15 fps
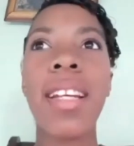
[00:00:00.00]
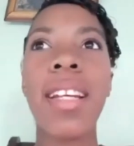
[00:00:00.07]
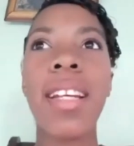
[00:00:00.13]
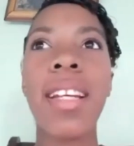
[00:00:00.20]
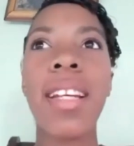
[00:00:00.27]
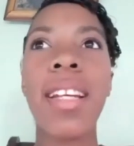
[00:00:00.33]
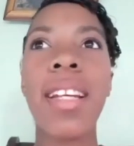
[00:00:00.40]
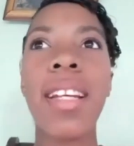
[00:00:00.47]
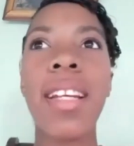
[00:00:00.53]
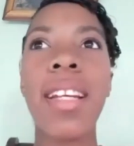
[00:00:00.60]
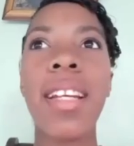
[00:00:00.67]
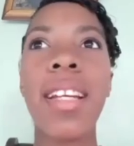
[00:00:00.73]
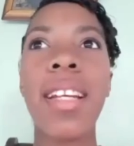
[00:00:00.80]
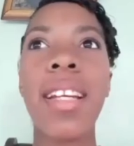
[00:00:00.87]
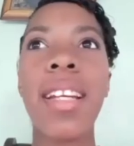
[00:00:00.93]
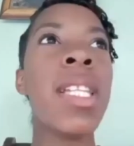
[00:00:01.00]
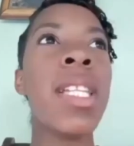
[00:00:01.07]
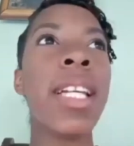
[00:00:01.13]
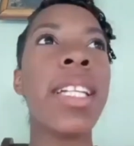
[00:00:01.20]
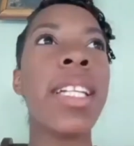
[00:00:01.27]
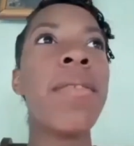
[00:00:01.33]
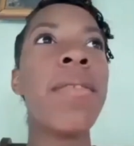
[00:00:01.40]
and you
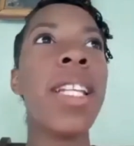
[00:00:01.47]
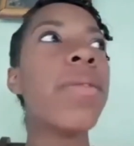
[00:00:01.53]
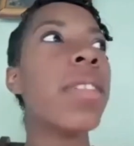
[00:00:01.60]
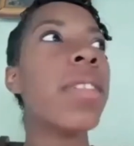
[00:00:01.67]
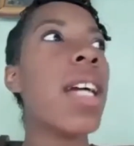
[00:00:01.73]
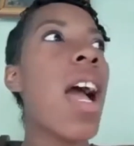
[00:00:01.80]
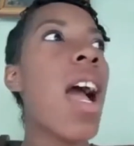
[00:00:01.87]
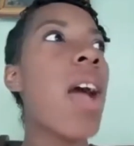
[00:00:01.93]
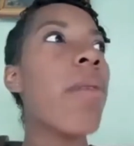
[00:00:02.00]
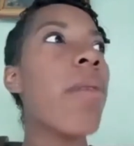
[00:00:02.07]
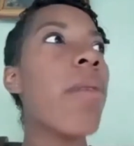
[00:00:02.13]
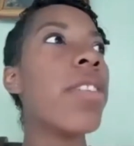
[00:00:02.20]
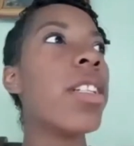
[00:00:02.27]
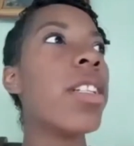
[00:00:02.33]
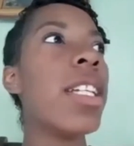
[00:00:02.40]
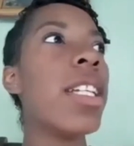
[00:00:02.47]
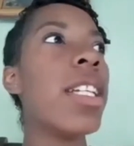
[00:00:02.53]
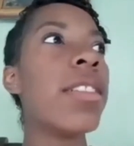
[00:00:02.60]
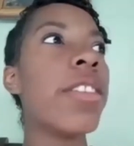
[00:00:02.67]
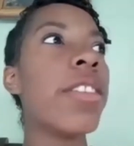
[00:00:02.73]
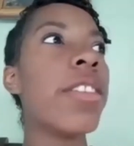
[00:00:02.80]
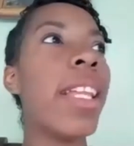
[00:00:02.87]
told me, even if
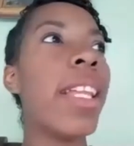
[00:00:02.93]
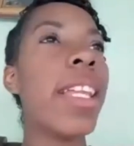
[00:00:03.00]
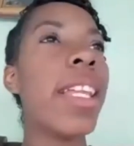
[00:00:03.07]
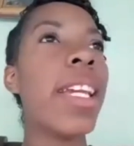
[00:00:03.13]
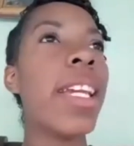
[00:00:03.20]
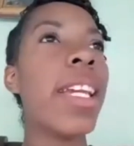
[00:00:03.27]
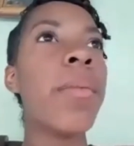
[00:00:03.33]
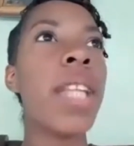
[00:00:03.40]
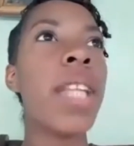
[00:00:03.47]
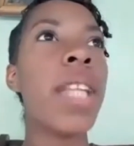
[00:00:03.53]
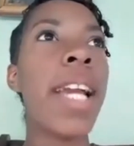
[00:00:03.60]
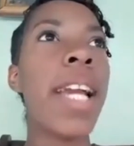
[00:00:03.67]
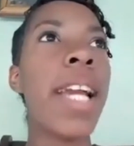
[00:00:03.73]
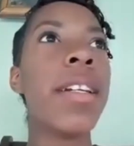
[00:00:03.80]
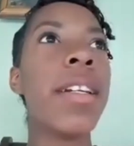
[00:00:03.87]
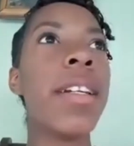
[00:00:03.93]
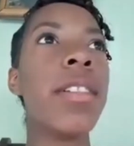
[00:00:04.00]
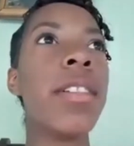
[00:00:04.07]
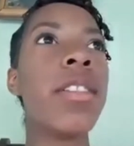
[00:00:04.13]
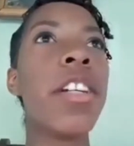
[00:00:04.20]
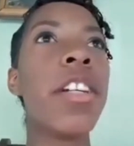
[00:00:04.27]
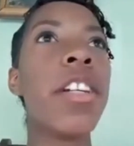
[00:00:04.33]
I'm feeling uneasy or
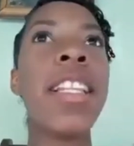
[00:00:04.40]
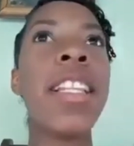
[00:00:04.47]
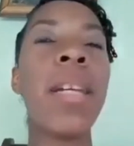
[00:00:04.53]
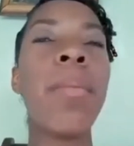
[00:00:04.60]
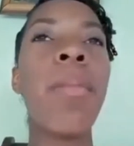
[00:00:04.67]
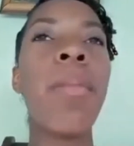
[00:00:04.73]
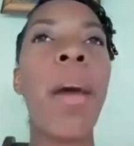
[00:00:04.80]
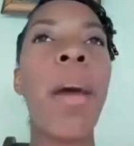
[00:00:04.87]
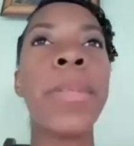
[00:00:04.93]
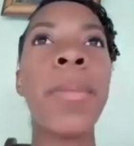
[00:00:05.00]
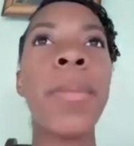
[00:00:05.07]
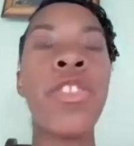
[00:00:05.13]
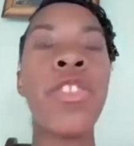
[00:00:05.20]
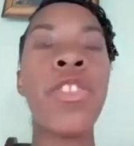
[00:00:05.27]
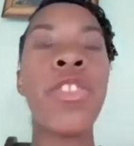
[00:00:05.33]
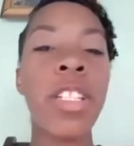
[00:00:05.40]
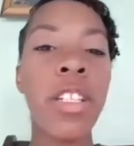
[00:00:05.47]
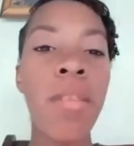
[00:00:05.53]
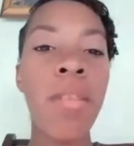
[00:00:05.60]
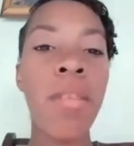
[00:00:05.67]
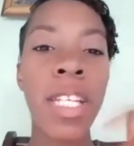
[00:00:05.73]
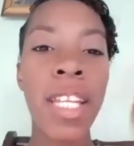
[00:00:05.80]
anything, if
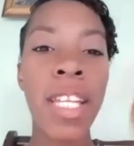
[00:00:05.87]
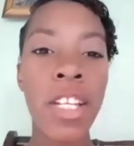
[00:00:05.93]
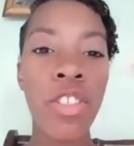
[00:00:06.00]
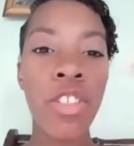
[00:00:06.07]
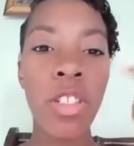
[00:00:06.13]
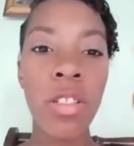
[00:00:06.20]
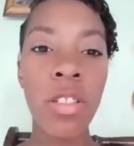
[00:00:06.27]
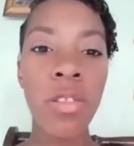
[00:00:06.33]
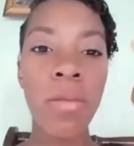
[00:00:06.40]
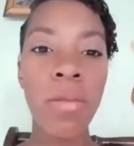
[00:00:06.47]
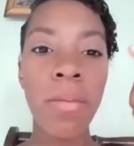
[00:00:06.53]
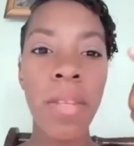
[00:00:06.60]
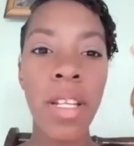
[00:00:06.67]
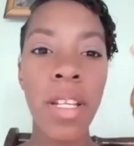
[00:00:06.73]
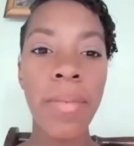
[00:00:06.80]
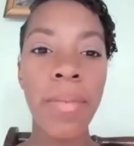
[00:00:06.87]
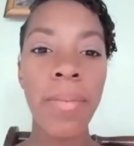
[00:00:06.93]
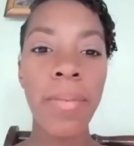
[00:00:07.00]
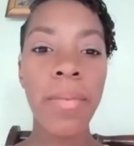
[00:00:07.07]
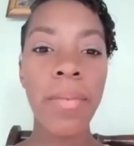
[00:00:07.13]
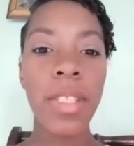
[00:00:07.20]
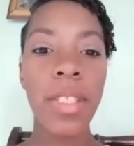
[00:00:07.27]
anything pops up, it's just a
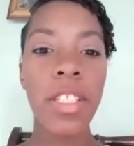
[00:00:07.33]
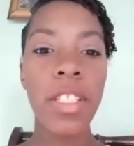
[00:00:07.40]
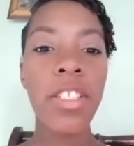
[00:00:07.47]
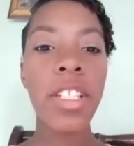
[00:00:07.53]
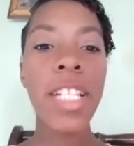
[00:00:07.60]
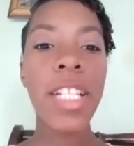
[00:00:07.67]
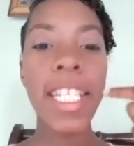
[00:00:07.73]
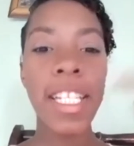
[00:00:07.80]
communication to me.